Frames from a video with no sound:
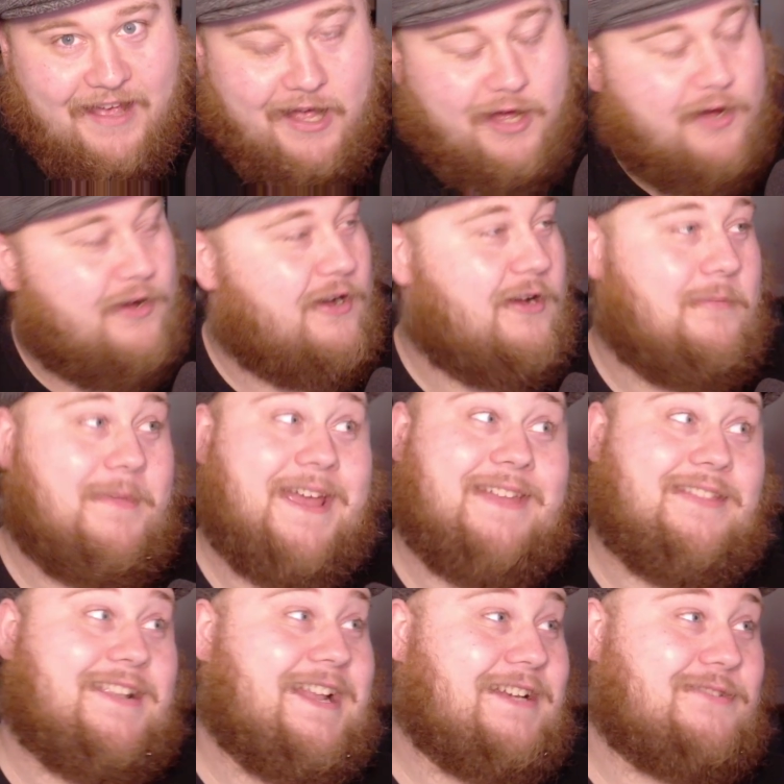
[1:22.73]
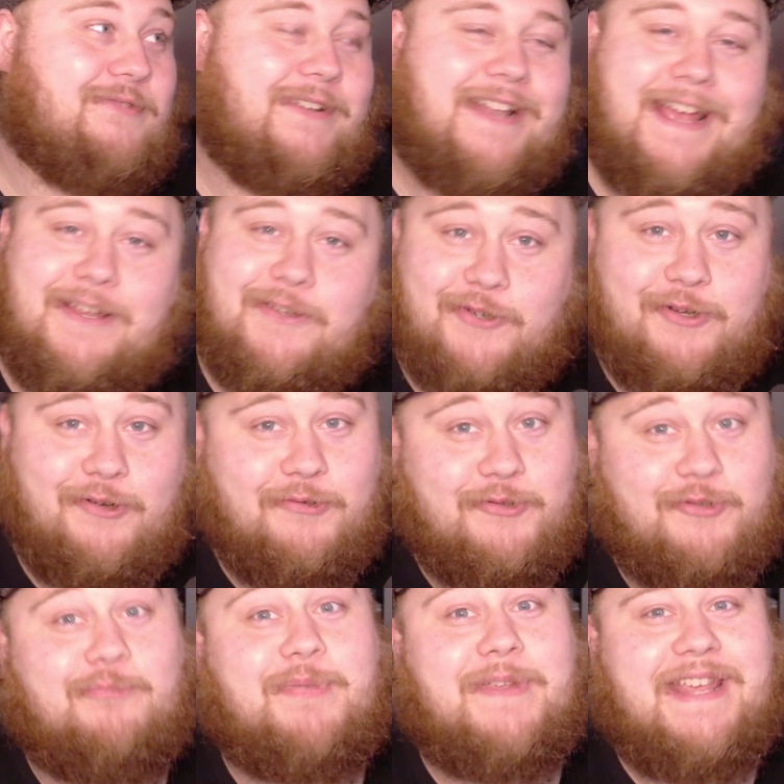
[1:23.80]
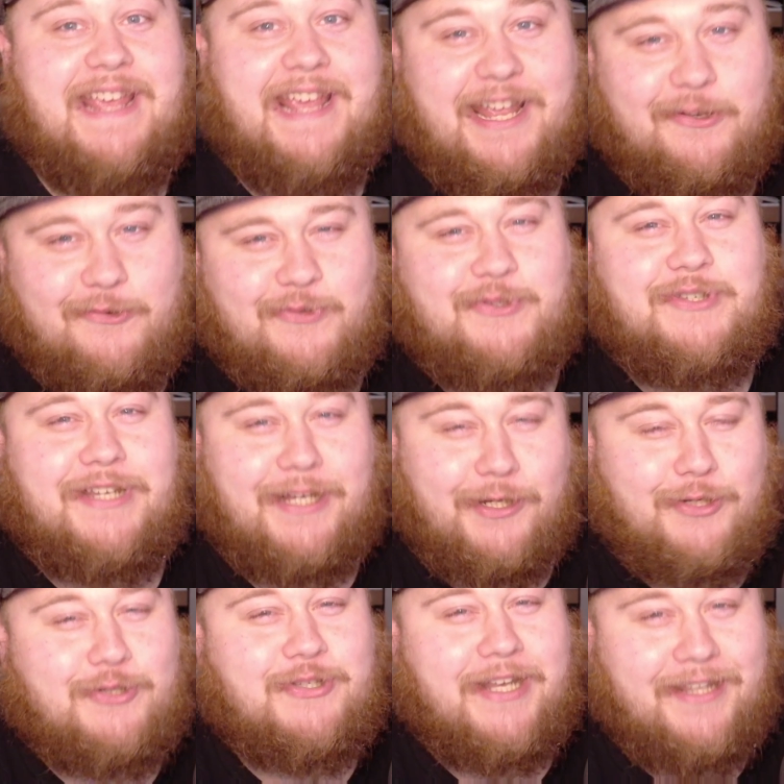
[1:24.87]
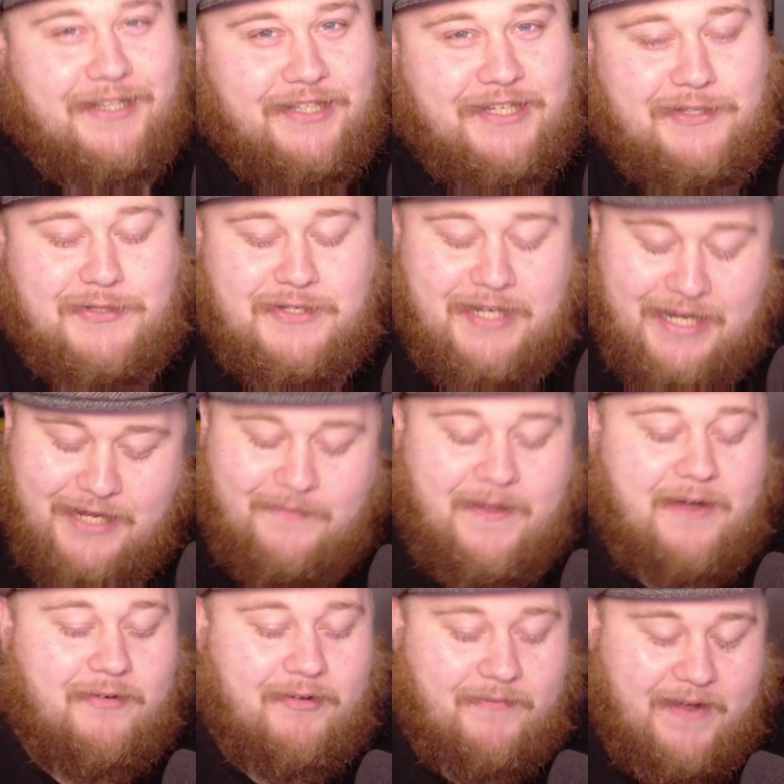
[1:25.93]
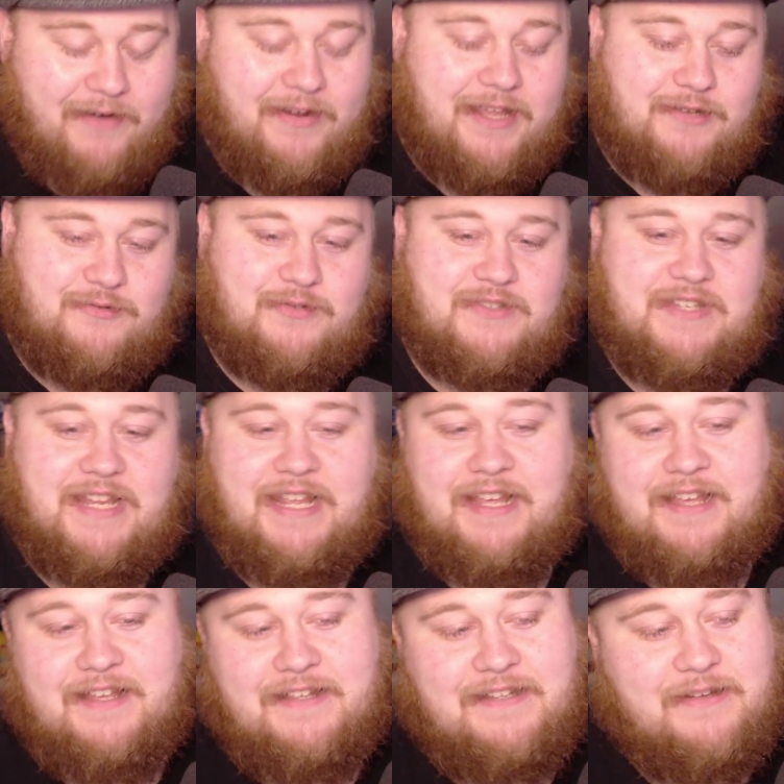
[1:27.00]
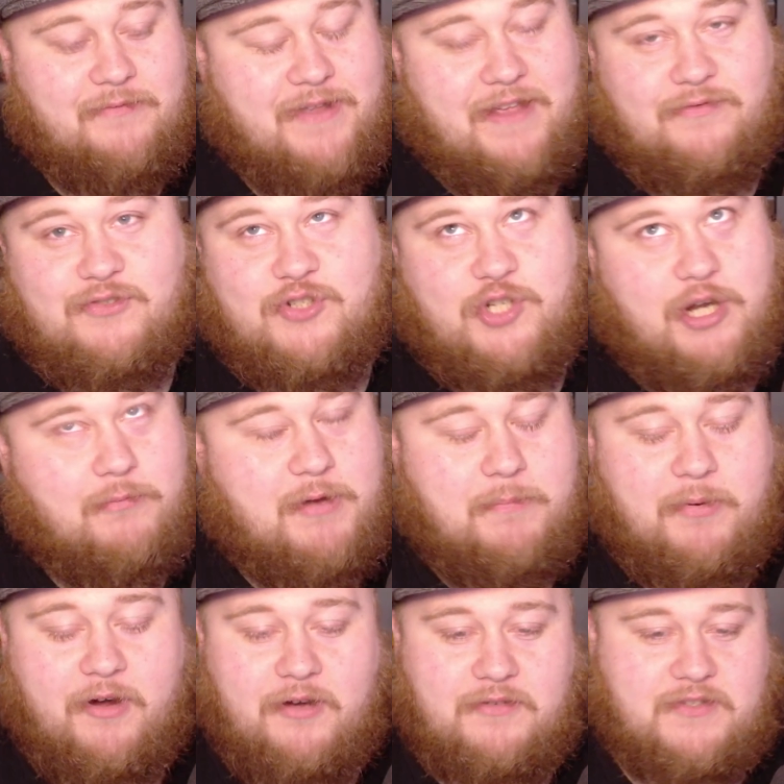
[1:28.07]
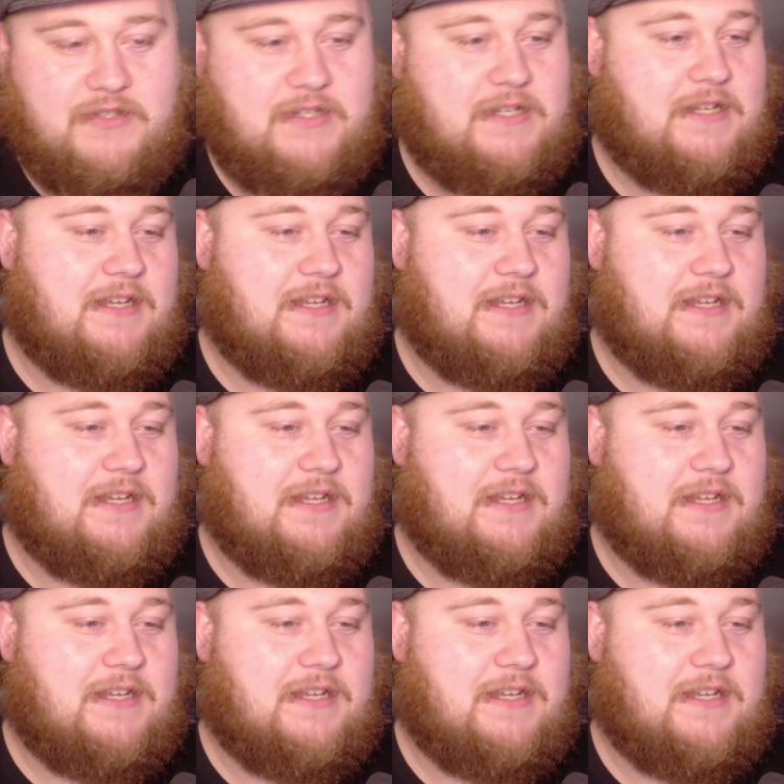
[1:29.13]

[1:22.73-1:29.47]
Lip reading: Oh man, the next 3 days are going to be interesting, to say the least. Very, very interesting. We have so many parts.